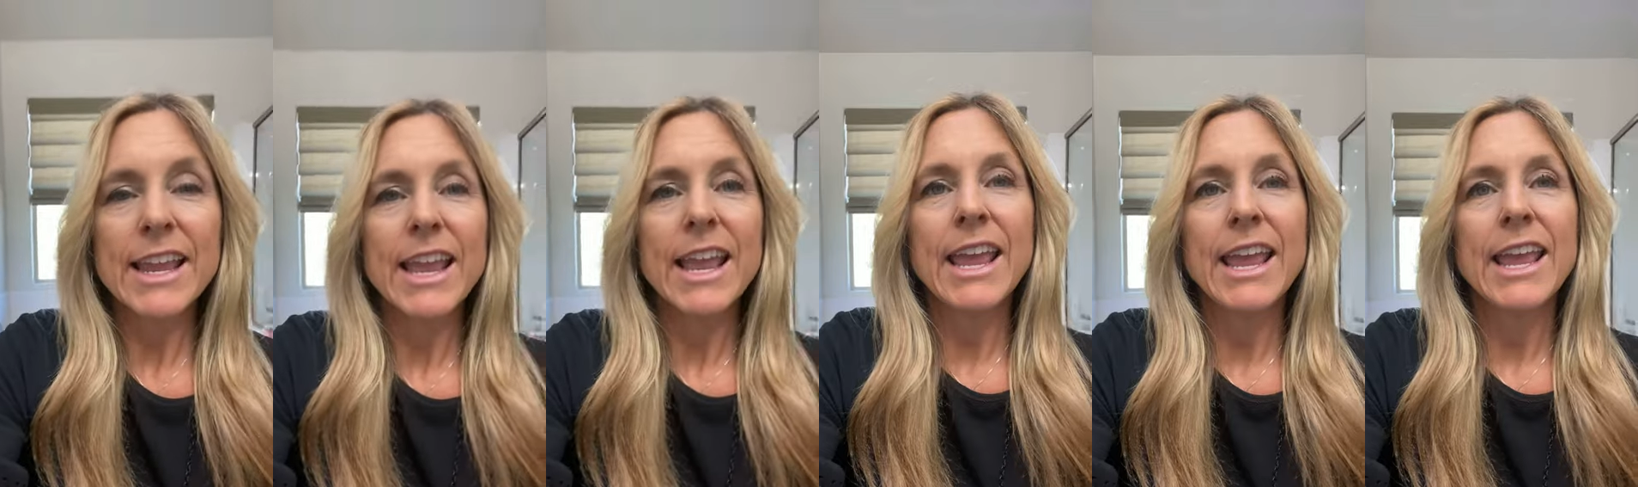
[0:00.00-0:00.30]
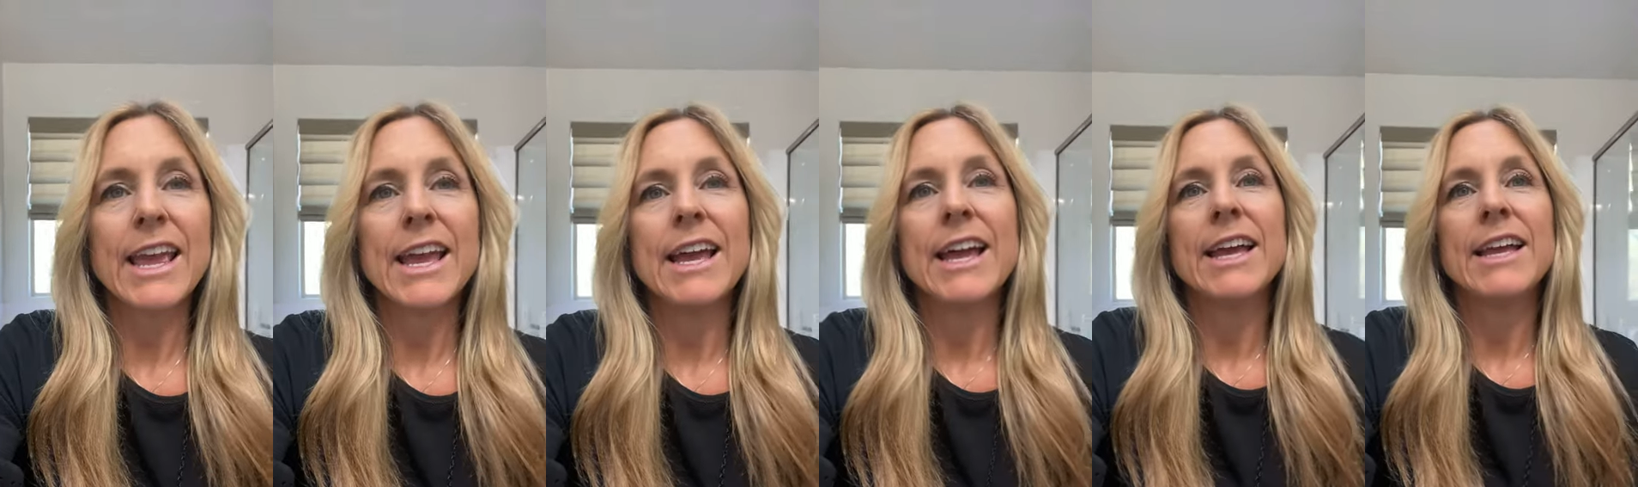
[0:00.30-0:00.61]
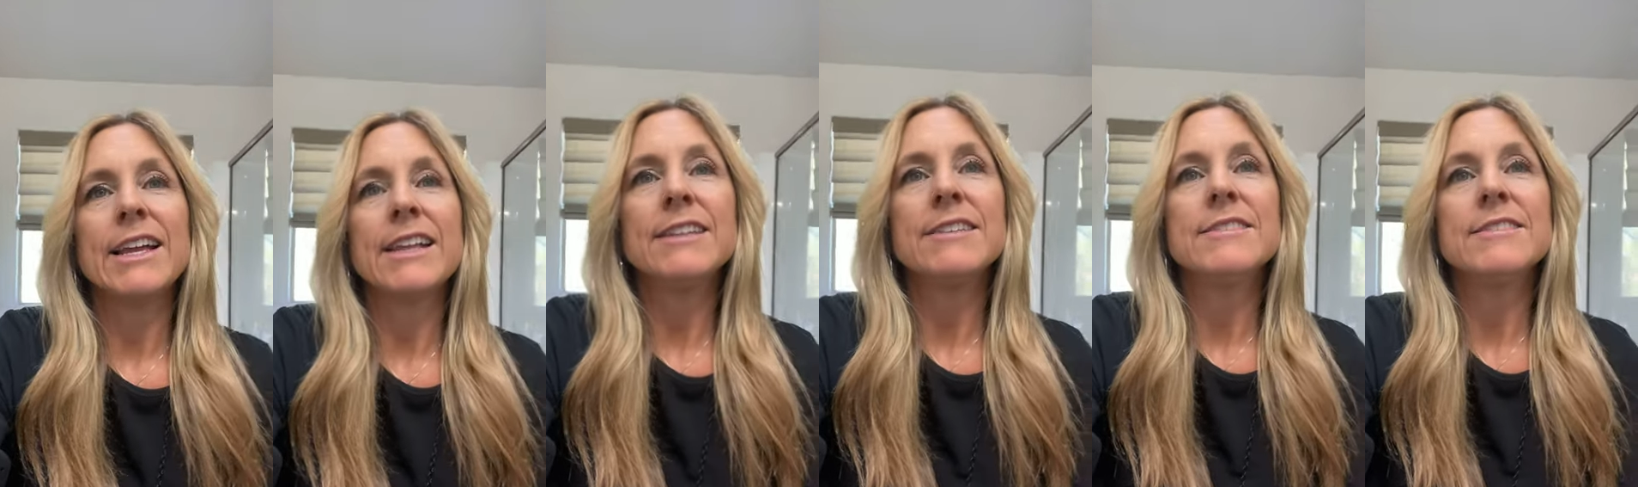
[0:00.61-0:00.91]

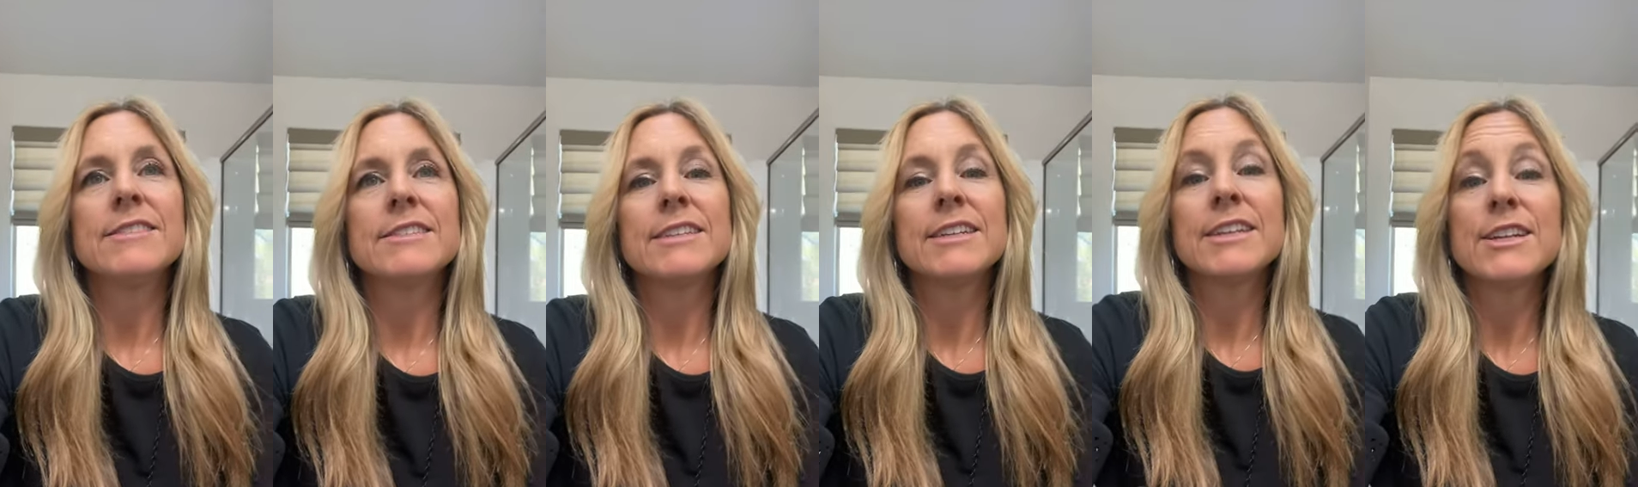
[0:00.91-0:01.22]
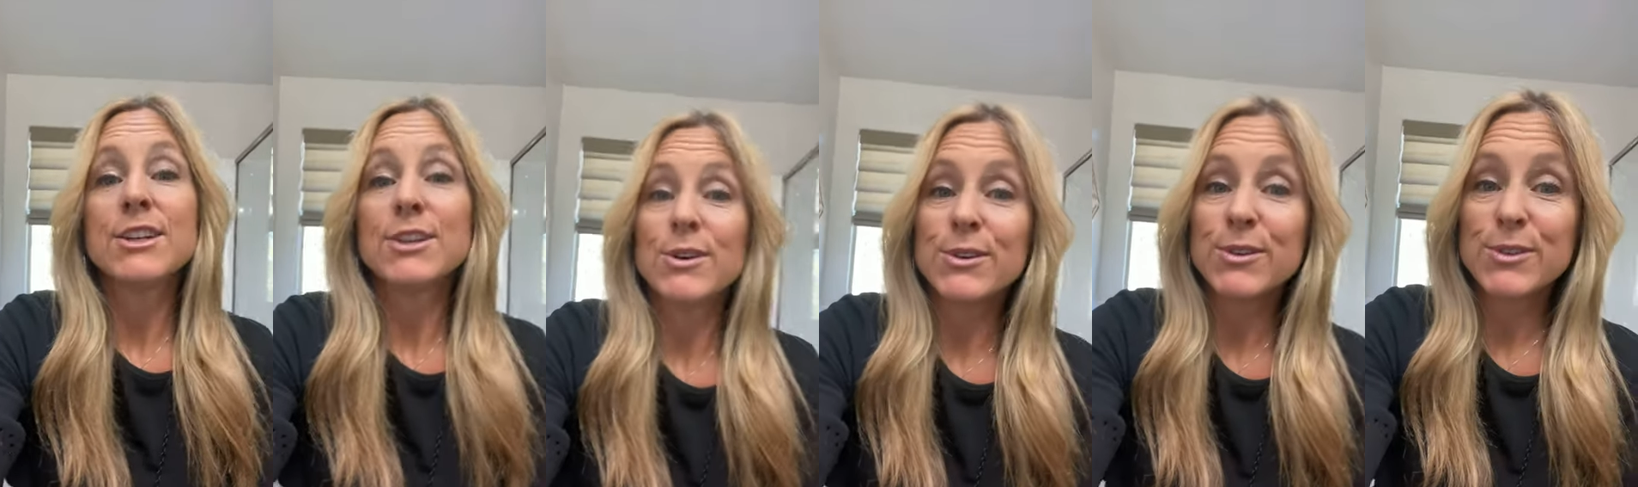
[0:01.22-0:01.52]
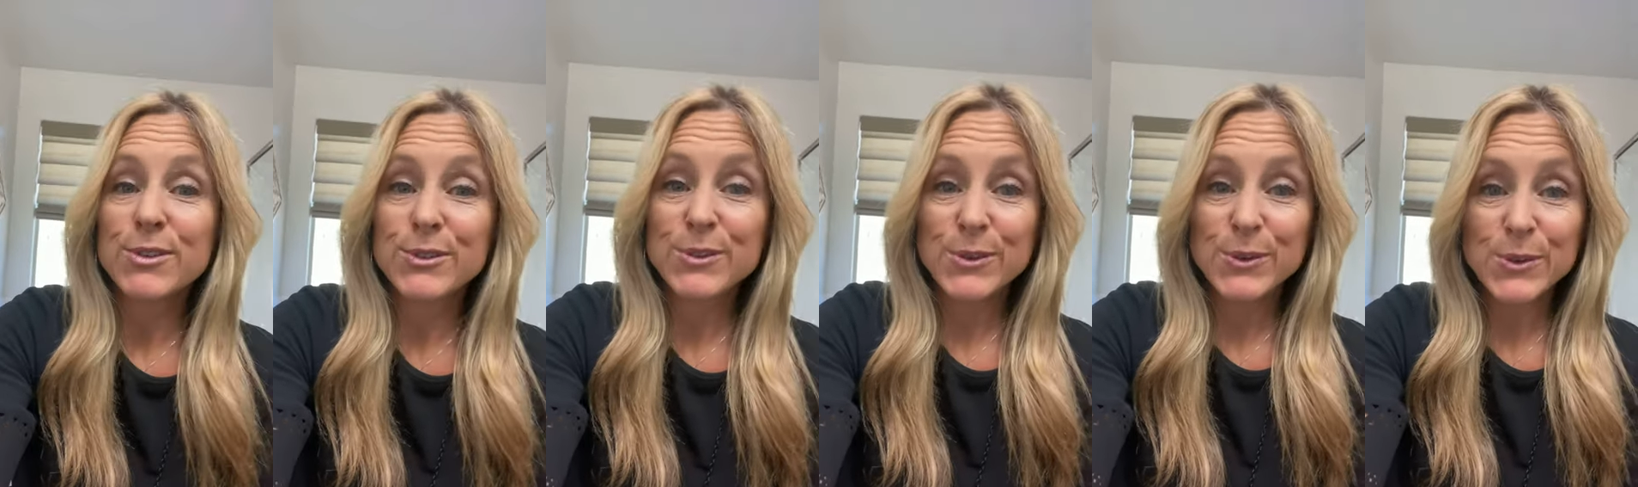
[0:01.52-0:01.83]
and go to
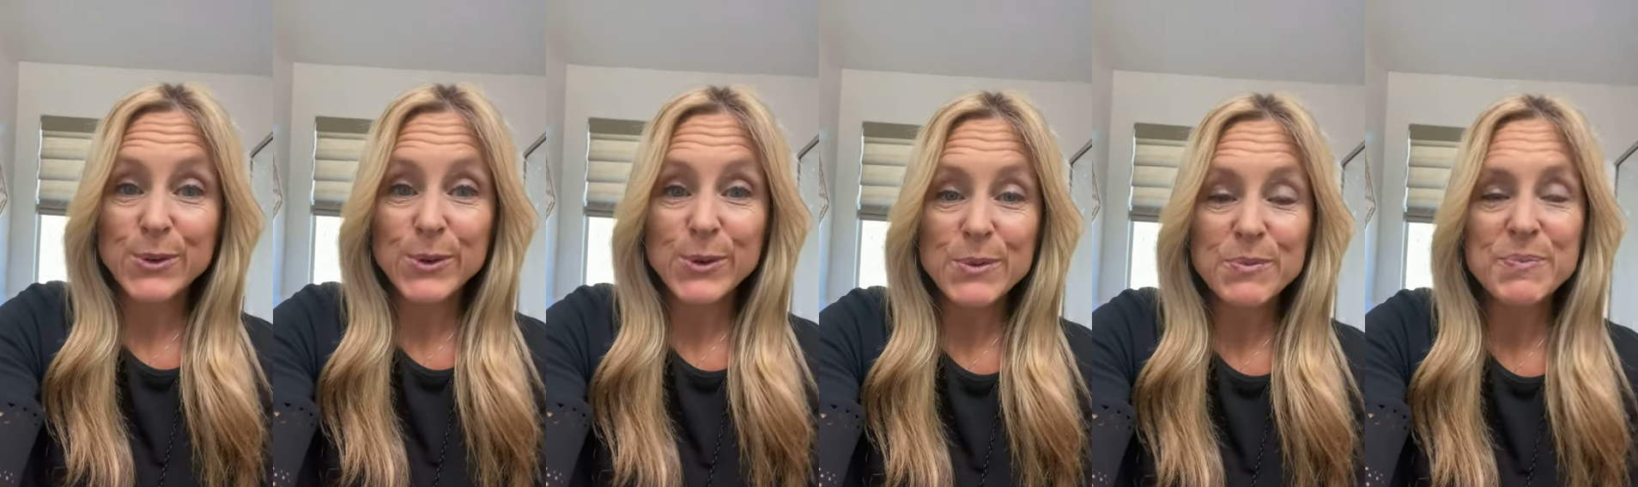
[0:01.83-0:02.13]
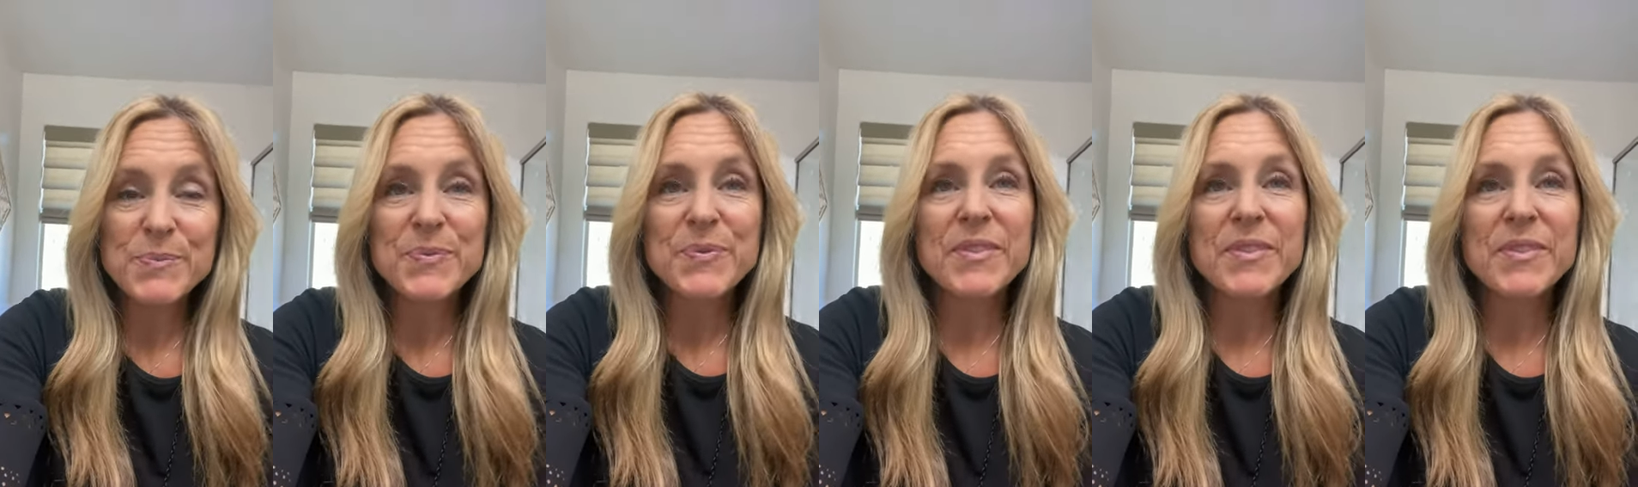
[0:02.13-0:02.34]
school.